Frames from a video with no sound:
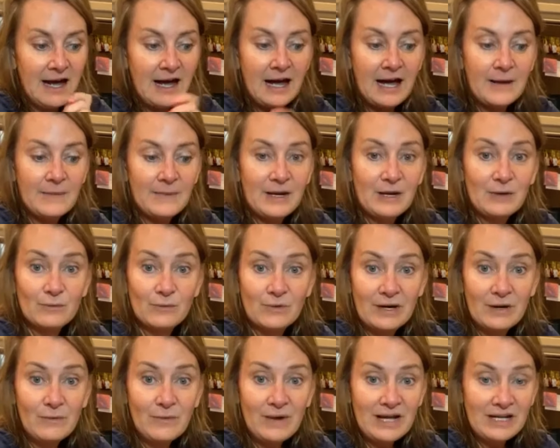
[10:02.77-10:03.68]
re-wets
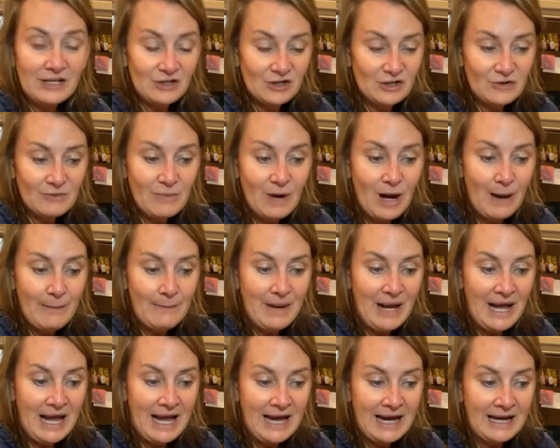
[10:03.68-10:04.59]
your mop pad
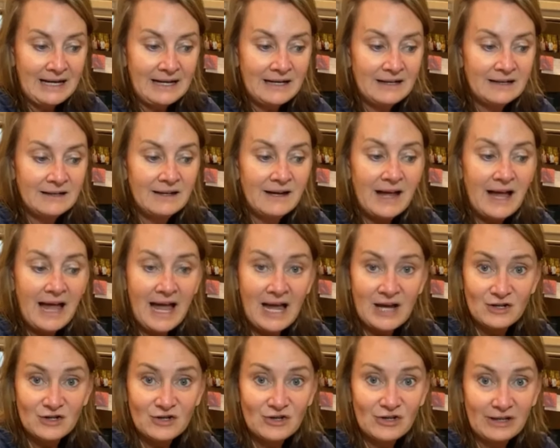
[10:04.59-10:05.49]
as you're
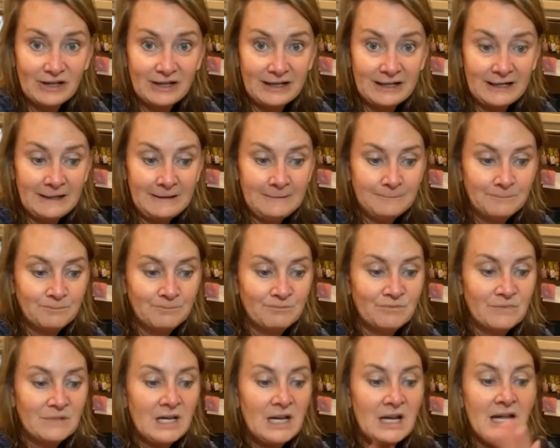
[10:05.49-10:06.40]
cleaning.
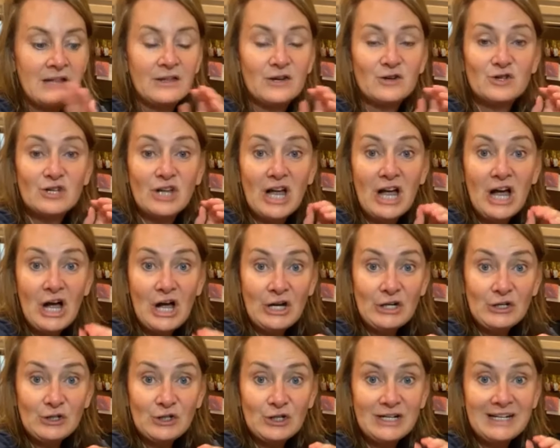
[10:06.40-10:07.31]
There's
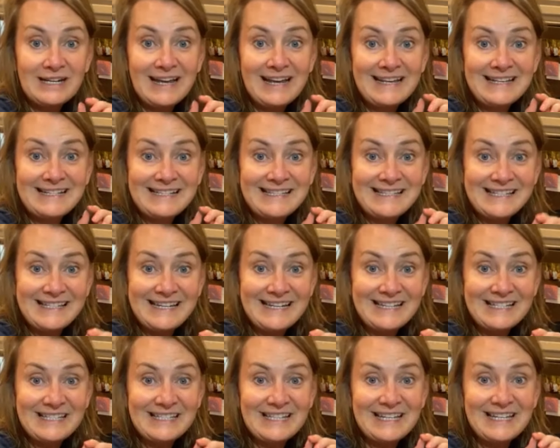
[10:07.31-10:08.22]
160
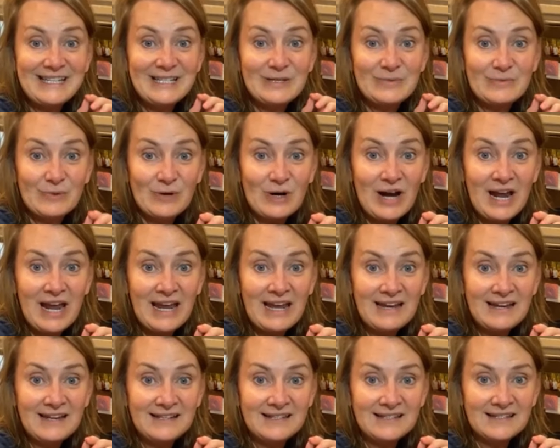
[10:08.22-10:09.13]
sprays
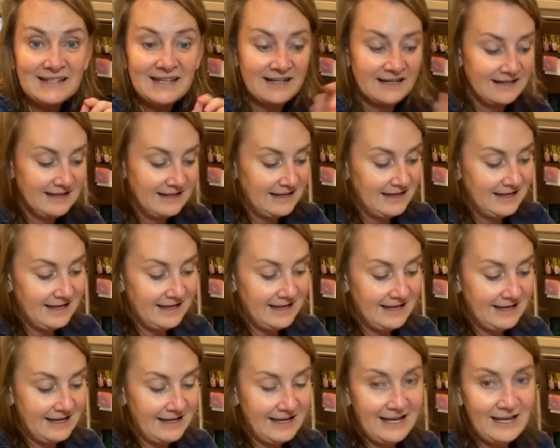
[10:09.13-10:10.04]

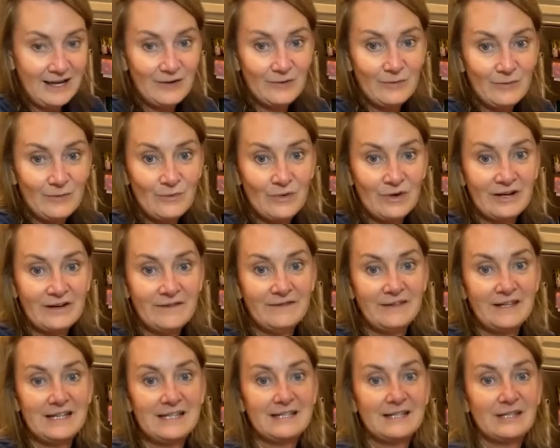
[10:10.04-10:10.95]
in one of these little
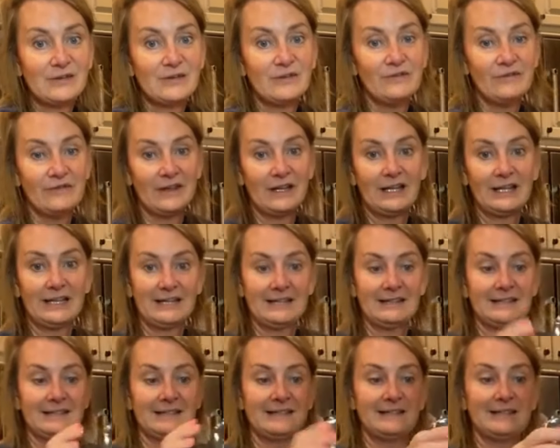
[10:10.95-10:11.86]
fillings. So
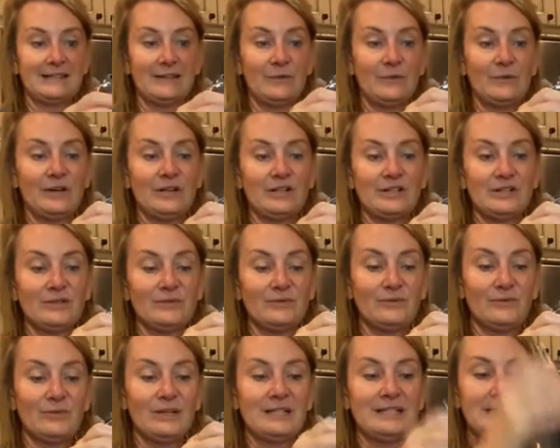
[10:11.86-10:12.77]
once one
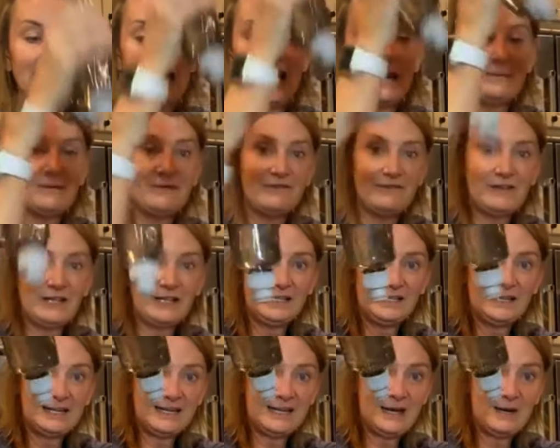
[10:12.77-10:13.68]
time of filling it up will
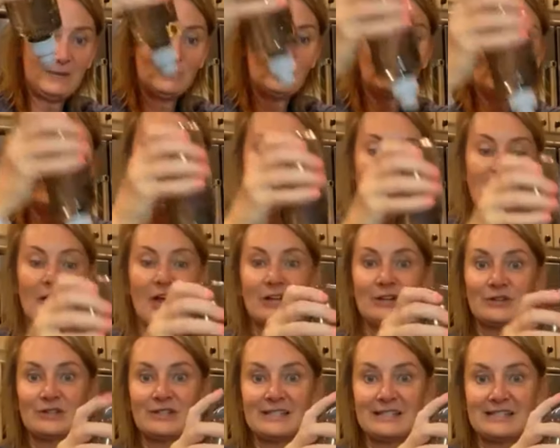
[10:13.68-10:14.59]
give
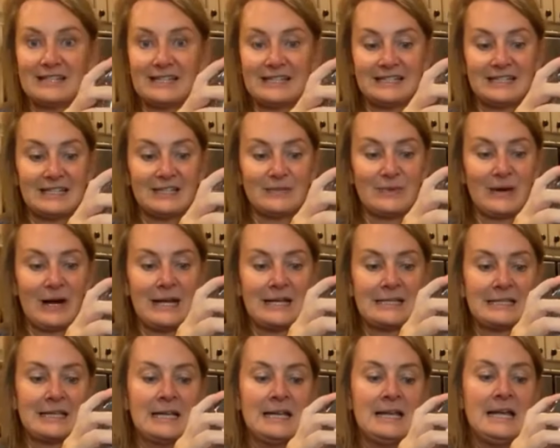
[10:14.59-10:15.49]
160 sprays.
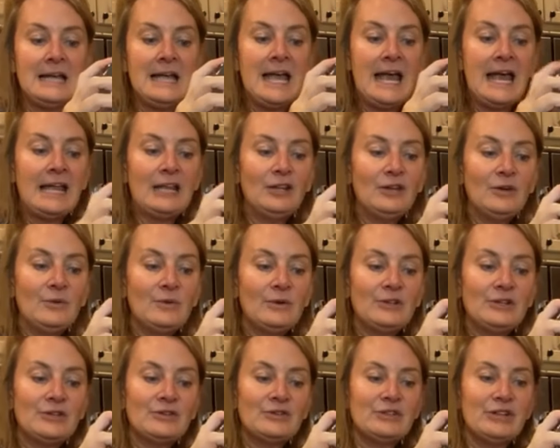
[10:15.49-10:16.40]
And look, when you're
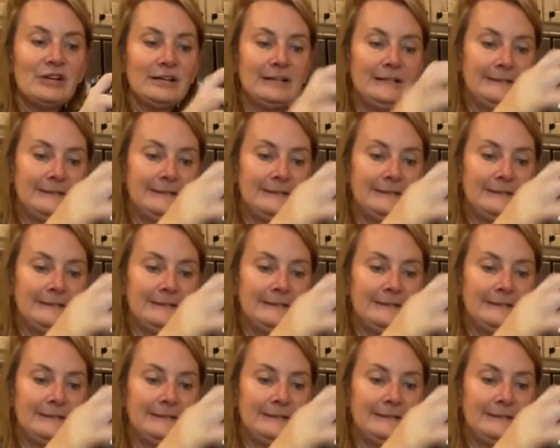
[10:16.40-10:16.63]
done,